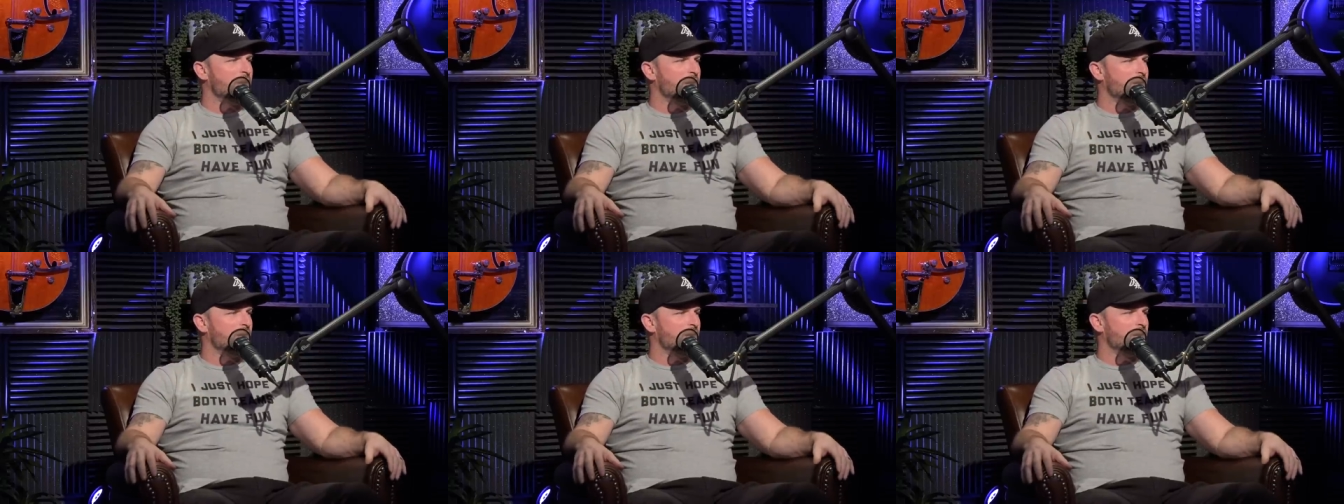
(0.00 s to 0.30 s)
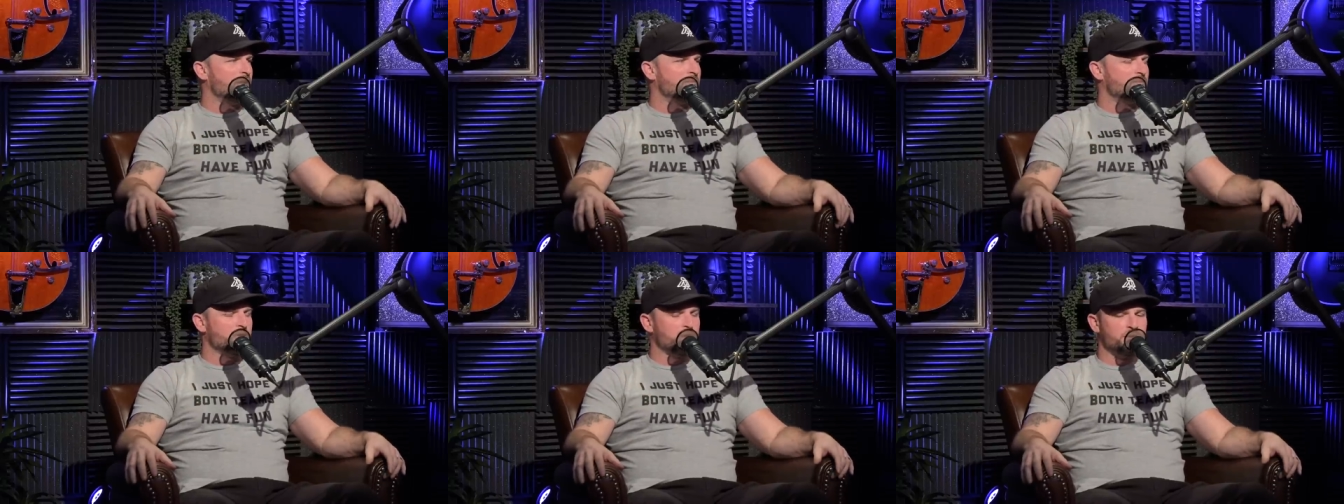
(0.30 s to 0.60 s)

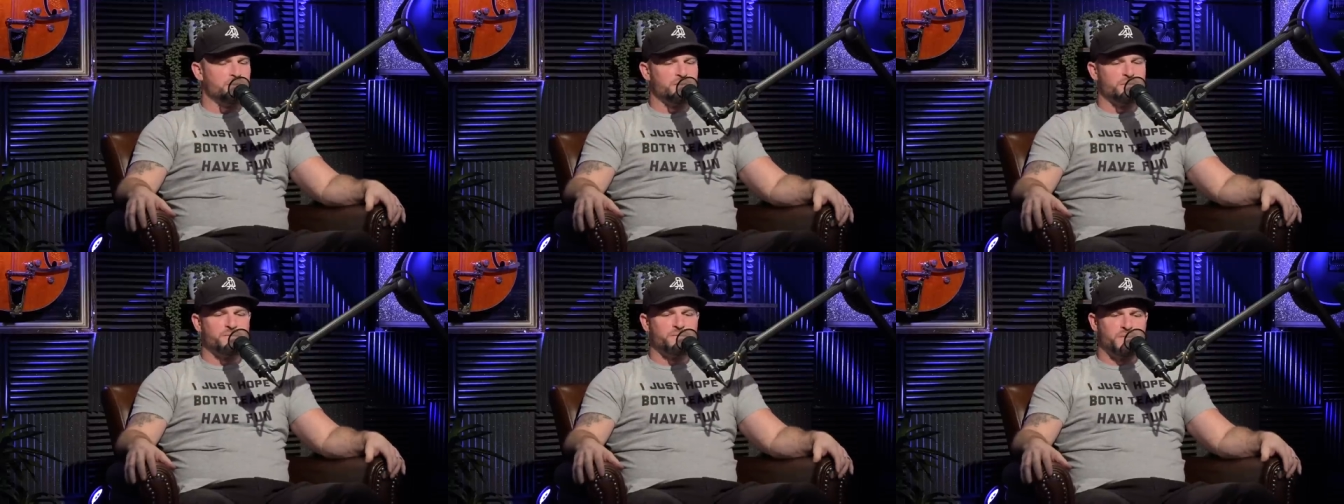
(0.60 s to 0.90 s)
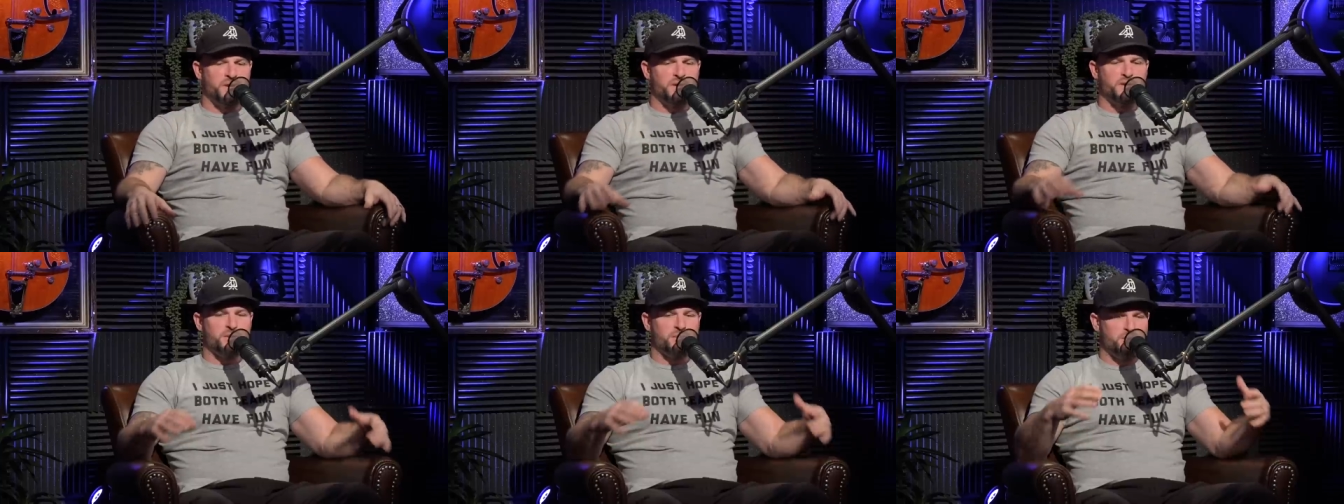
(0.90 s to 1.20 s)
um, you know,
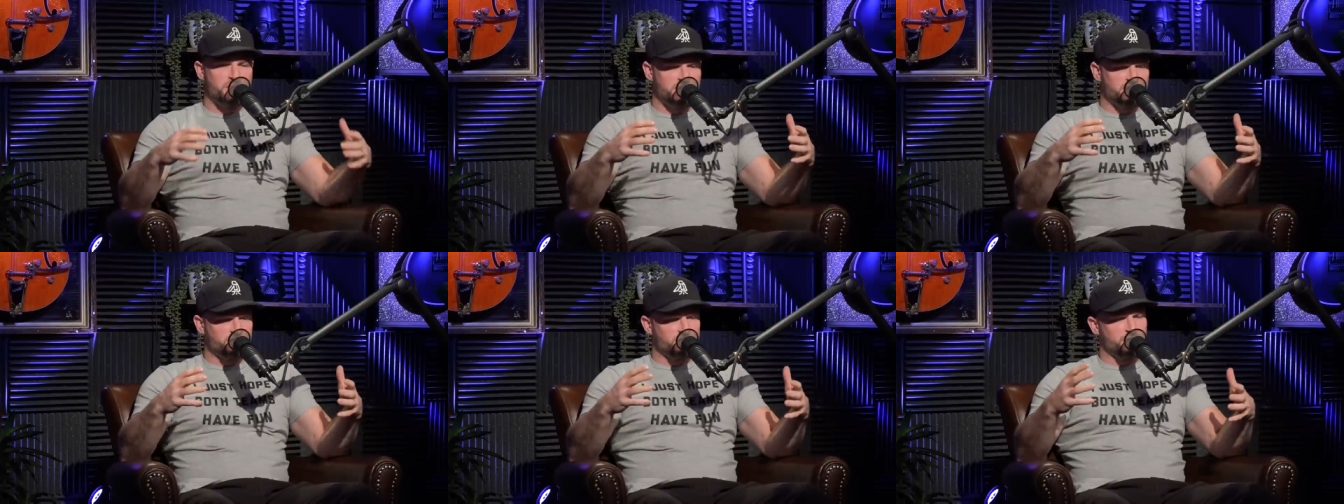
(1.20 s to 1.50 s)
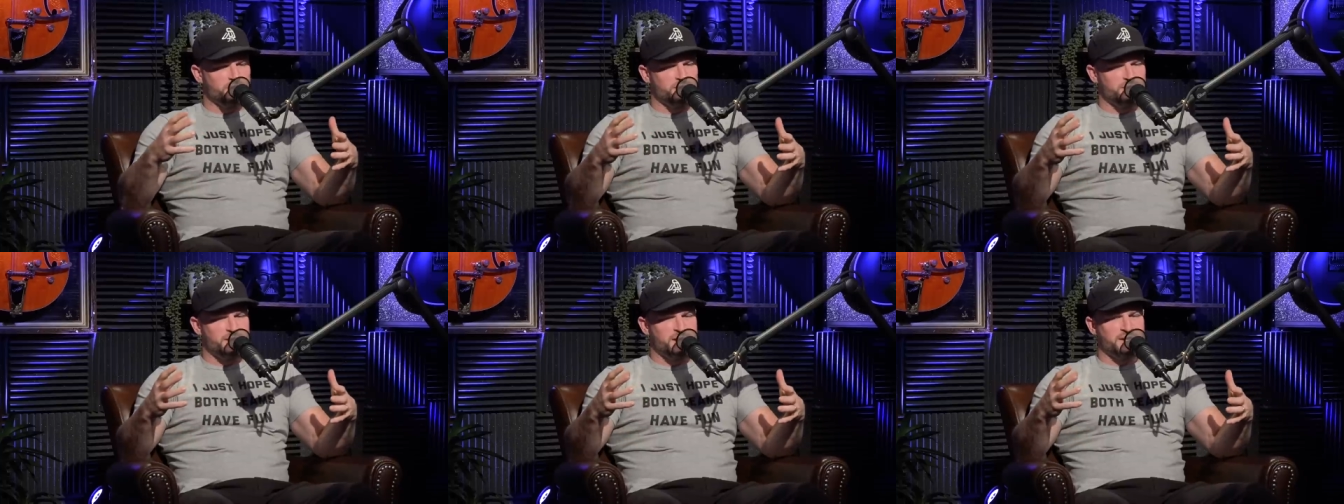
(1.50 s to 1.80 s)
being obese,
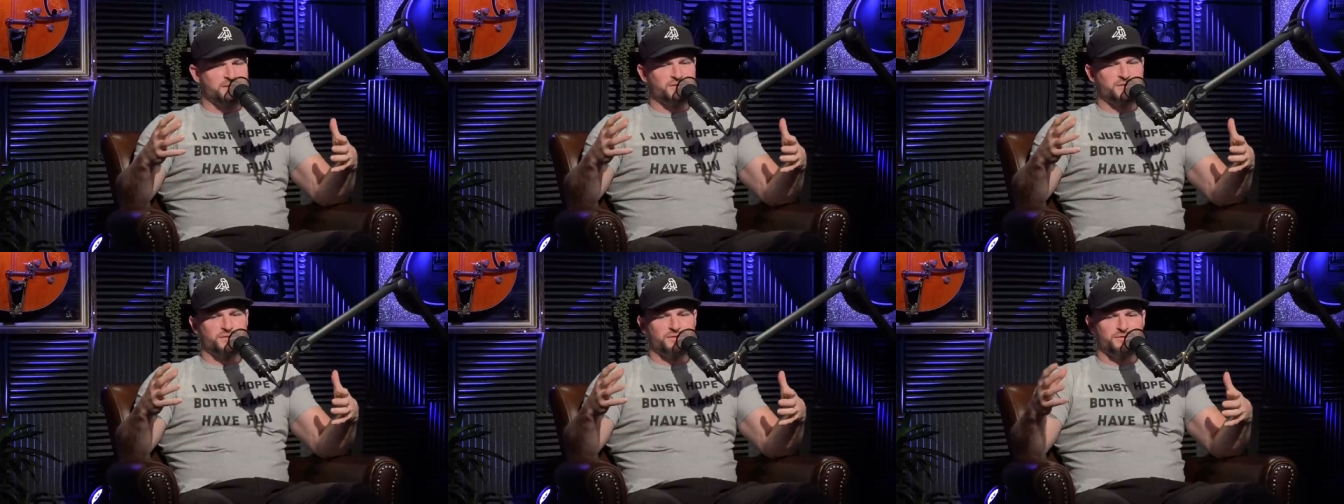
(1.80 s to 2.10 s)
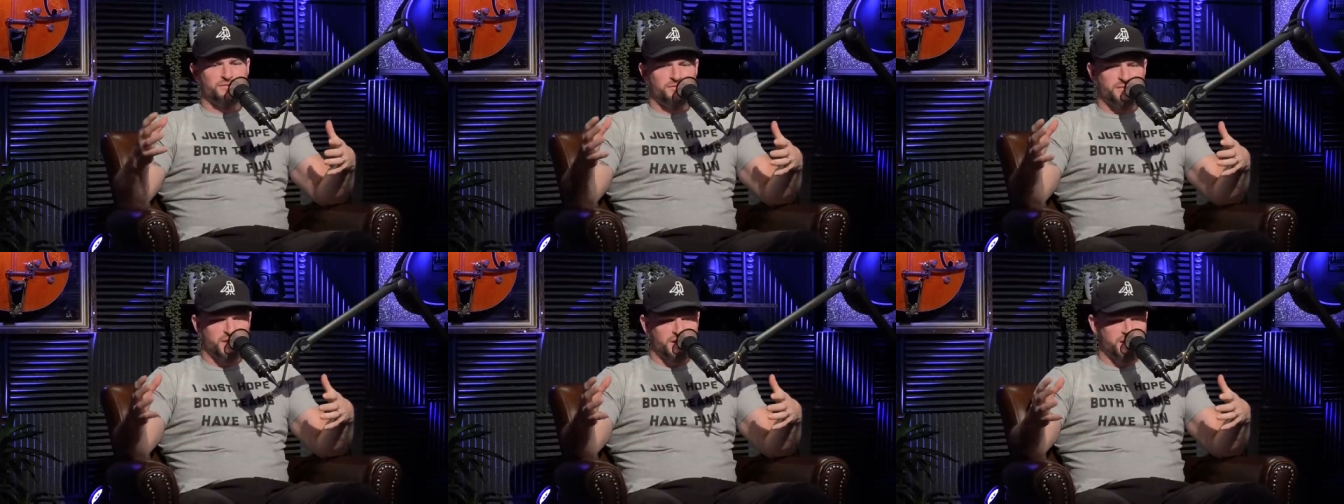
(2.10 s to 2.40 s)
whether that's through
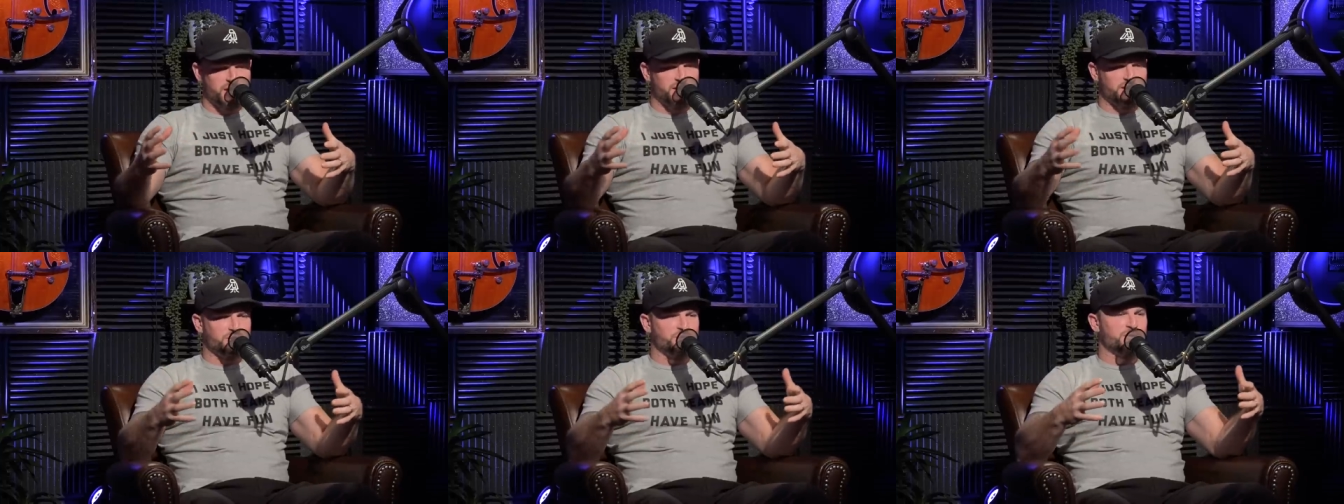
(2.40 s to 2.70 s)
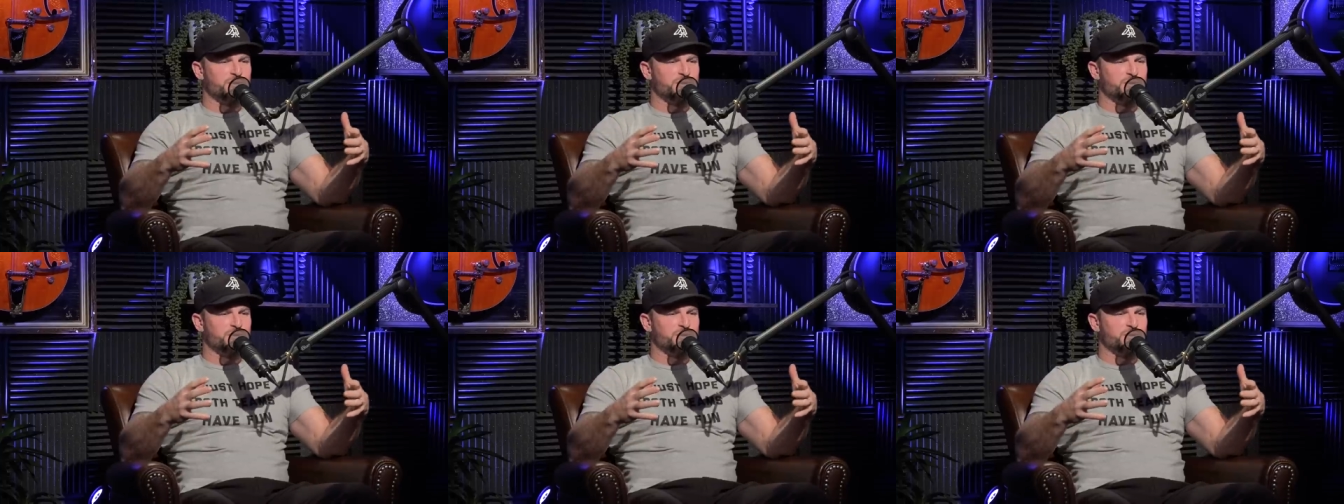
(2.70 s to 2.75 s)
fitness,